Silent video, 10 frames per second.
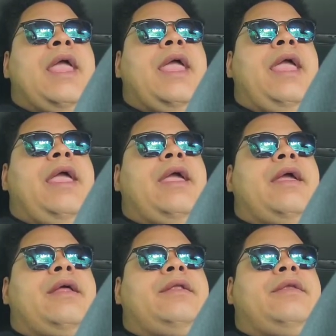
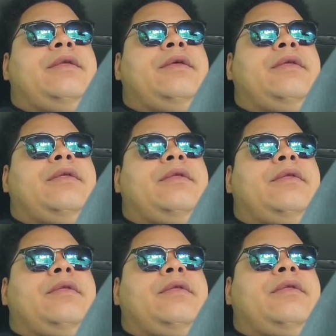And
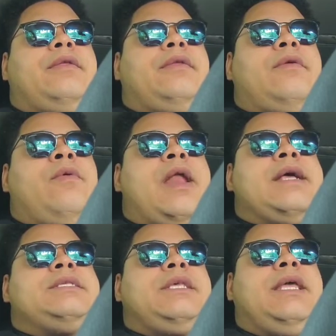what
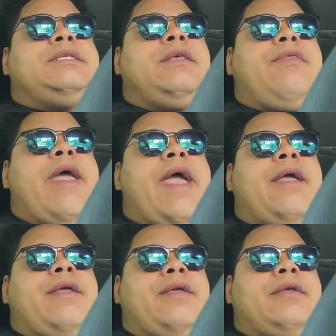I say to
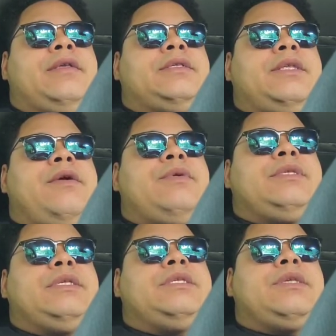that is, there
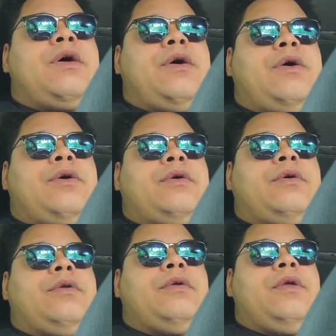was this song
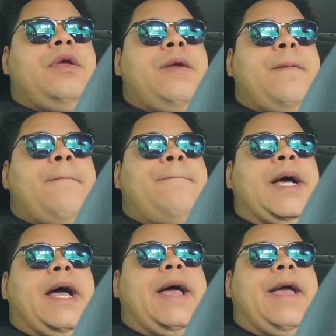
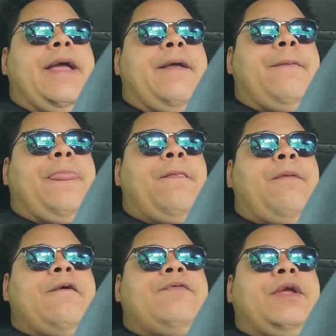by,
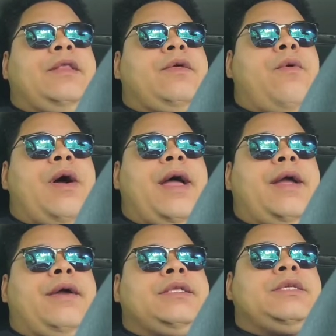I forget the
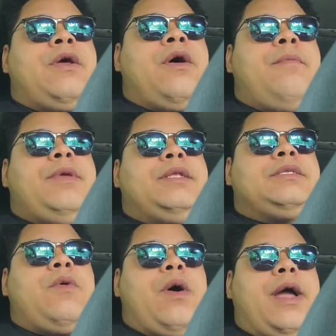choir. It's an all
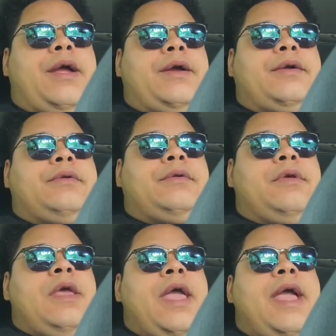men's choir.
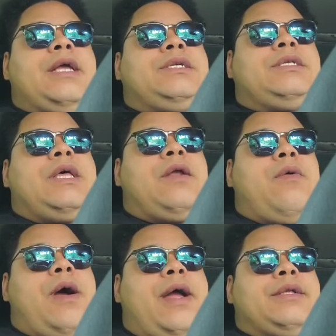Actually, it's not a
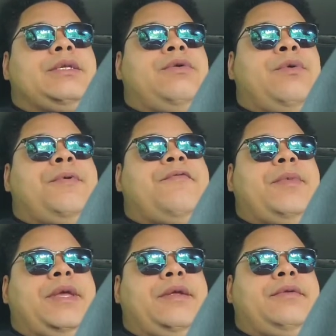choir, it's a group of
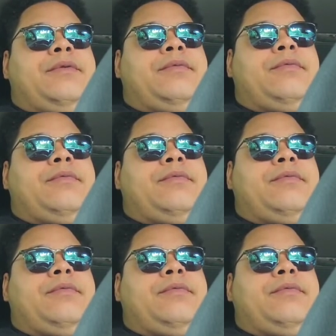men.